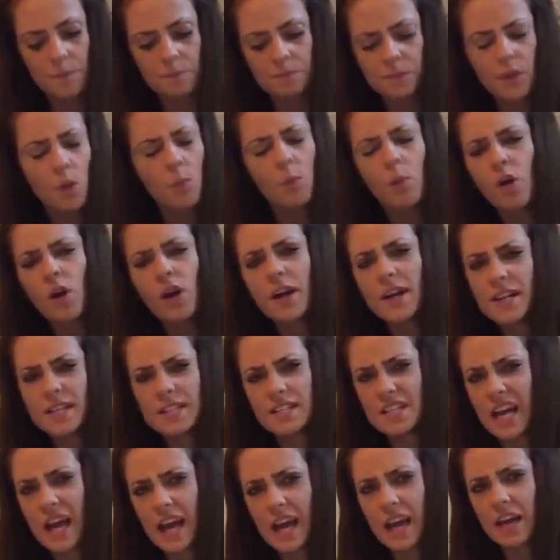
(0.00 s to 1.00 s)
Why is
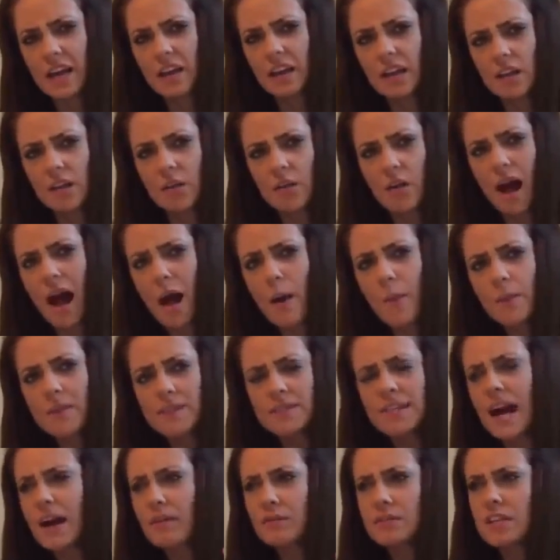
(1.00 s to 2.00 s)
it? How is
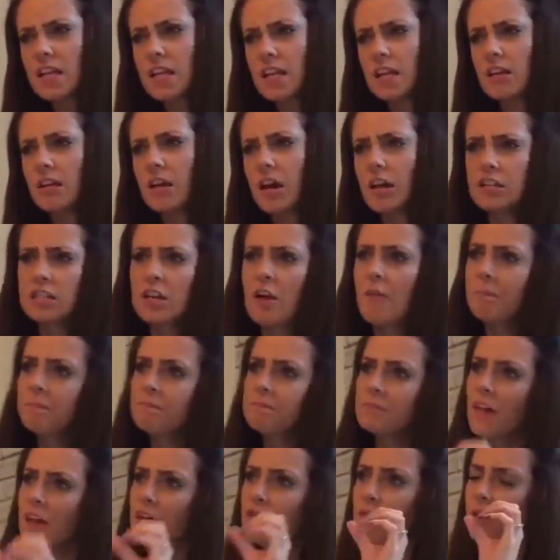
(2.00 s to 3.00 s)
that ridiculous?
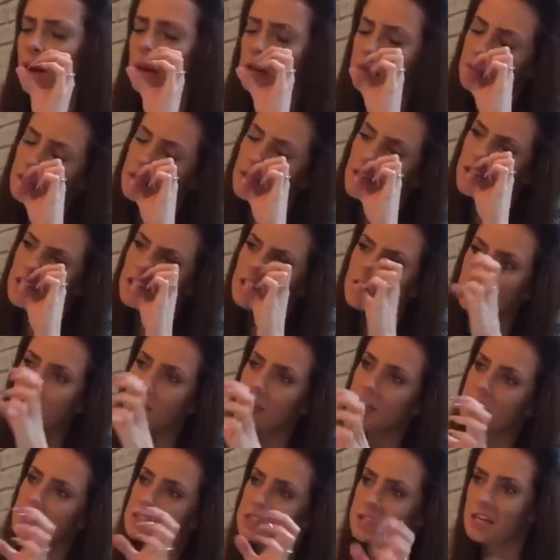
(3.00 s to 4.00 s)
If the
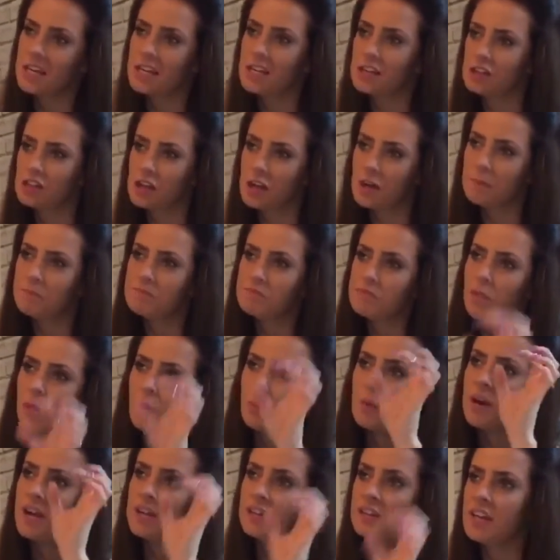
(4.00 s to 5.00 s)
United Kingdom were
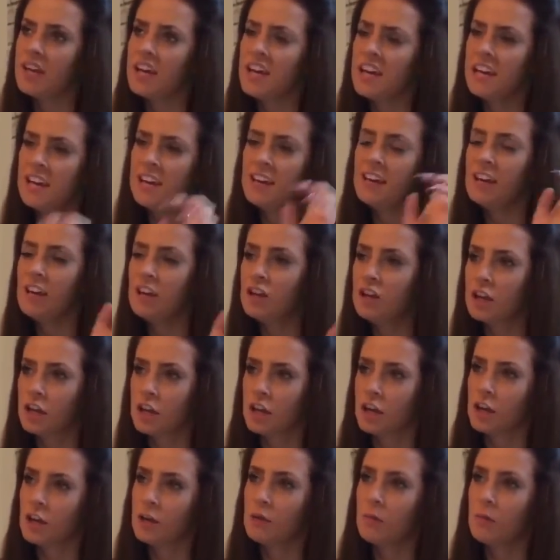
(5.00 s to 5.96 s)
in the E U